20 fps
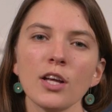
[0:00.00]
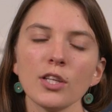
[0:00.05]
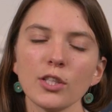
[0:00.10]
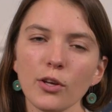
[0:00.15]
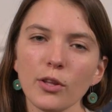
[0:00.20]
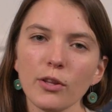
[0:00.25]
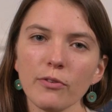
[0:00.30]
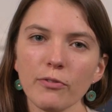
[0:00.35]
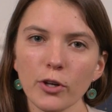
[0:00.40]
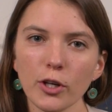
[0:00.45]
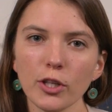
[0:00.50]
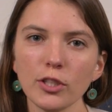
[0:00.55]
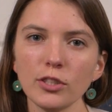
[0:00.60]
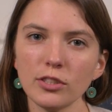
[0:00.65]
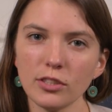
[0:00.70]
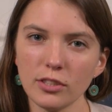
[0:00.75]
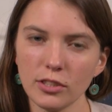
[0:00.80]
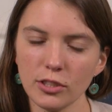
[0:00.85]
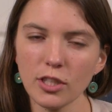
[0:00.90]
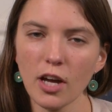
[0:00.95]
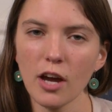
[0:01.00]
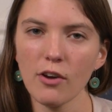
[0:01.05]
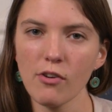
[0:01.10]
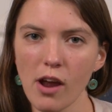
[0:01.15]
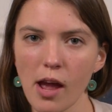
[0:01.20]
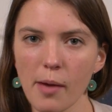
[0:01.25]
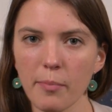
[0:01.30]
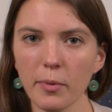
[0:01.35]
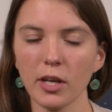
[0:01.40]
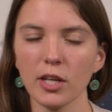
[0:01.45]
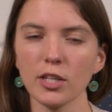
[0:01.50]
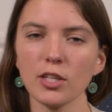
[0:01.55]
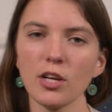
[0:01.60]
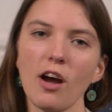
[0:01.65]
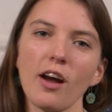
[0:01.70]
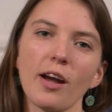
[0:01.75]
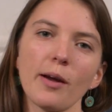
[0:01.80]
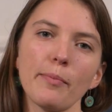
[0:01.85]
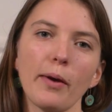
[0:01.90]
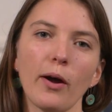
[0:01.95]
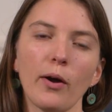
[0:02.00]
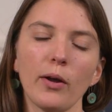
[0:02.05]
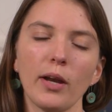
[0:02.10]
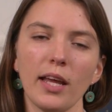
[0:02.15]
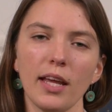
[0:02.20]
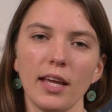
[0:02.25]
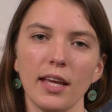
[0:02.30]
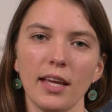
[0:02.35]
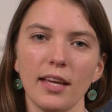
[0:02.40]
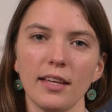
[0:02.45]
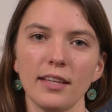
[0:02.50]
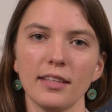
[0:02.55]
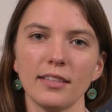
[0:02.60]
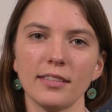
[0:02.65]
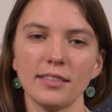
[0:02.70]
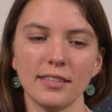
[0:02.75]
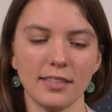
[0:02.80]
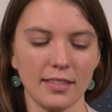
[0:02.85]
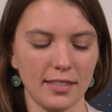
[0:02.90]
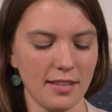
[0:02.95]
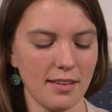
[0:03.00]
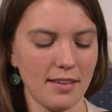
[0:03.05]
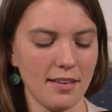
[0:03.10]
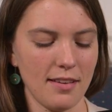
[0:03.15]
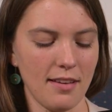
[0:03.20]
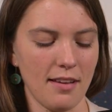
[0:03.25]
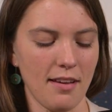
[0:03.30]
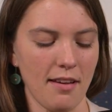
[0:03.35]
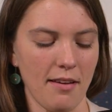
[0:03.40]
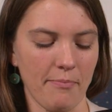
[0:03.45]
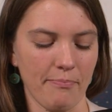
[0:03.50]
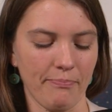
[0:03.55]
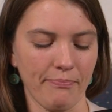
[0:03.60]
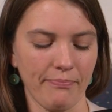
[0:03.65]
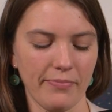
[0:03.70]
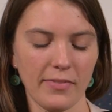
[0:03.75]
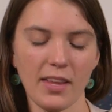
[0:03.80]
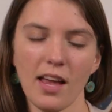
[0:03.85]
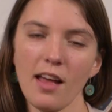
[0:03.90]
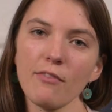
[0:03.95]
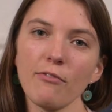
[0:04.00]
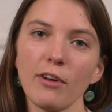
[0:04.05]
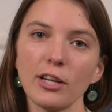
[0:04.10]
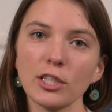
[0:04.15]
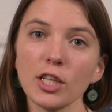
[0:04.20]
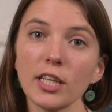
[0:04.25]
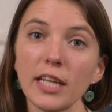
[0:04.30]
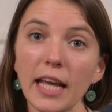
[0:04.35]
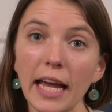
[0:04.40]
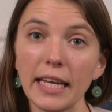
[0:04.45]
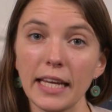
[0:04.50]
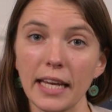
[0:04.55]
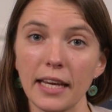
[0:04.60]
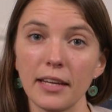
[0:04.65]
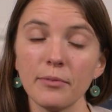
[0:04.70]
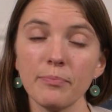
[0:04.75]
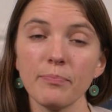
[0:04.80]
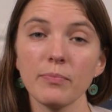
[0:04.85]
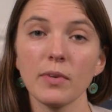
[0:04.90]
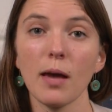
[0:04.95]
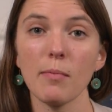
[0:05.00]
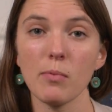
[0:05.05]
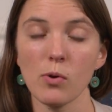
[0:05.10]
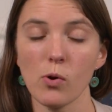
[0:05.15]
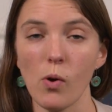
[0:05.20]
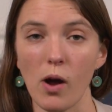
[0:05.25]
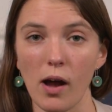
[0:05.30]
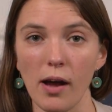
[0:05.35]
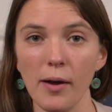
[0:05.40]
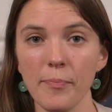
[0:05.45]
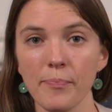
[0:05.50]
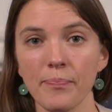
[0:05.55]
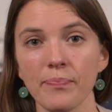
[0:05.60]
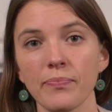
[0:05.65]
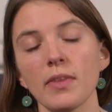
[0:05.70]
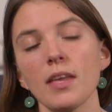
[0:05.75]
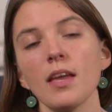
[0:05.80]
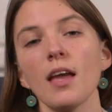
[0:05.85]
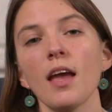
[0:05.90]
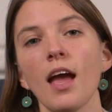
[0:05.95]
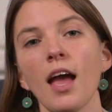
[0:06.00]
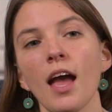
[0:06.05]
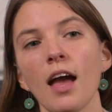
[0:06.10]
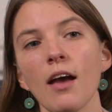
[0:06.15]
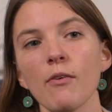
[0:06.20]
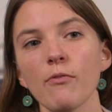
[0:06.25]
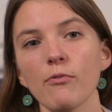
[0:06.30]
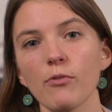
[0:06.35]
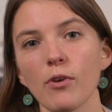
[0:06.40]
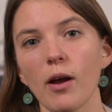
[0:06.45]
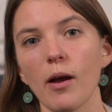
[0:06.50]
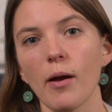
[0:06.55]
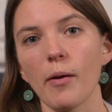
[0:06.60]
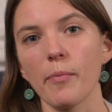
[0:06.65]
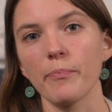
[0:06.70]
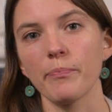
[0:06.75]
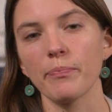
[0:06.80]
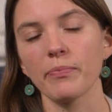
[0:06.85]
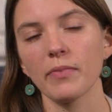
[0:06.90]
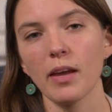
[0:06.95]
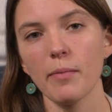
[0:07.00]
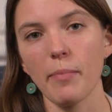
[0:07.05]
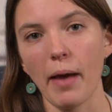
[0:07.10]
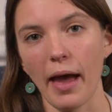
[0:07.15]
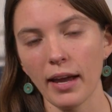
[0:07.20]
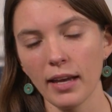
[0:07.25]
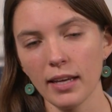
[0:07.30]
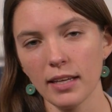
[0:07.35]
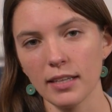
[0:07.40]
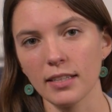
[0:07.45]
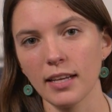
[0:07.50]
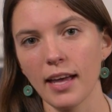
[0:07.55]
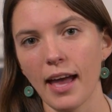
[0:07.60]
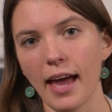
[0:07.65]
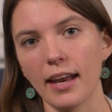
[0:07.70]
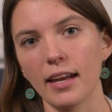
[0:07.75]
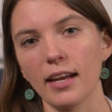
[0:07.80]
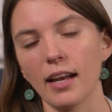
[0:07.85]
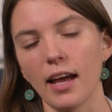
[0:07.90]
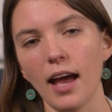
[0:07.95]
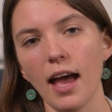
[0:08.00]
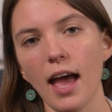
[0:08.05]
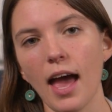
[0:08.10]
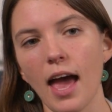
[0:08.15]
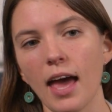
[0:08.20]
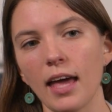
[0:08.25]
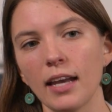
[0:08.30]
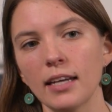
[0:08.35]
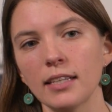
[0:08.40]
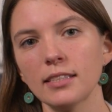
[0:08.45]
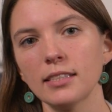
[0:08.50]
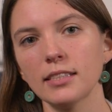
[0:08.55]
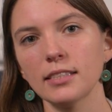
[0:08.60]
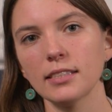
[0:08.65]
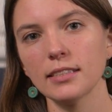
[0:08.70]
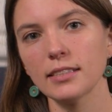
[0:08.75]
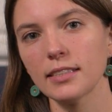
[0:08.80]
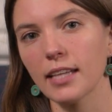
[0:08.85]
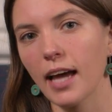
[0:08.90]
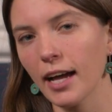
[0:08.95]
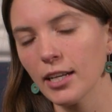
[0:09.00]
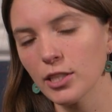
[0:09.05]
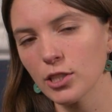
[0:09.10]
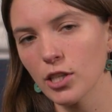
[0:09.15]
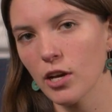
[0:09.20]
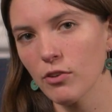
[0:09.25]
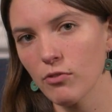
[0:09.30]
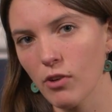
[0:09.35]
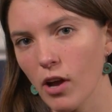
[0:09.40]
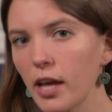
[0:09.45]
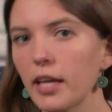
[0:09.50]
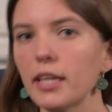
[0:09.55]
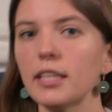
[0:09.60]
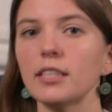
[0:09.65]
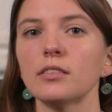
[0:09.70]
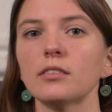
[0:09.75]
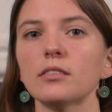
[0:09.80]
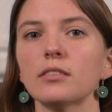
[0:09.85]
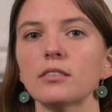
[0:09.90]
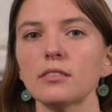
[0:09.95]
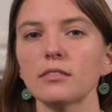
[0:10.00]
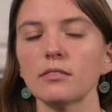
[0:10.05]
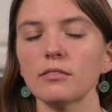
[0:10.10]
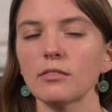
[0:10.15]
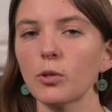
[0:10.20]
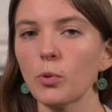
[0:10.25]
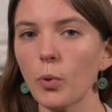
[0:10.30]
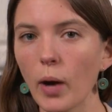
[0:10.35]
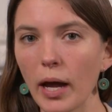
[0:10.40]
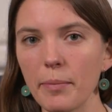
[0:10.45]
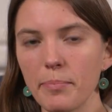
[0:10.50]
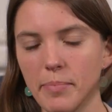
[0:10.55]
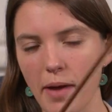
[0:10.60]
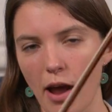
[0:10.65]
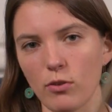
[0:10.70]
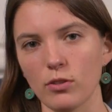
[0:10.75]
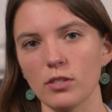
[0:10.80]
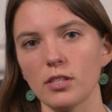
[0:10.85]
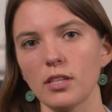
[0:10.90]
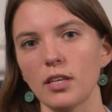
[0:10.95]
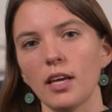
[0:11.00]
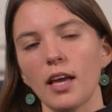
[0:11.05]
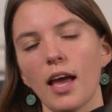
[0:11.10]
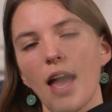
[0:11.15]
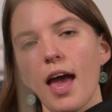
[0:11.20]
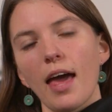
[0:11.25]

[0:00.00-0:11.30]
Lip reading: So the first genre I'm going to talk about is French Canadian, Québécois, from Quebec in Canada, and that genre is quite bouncy.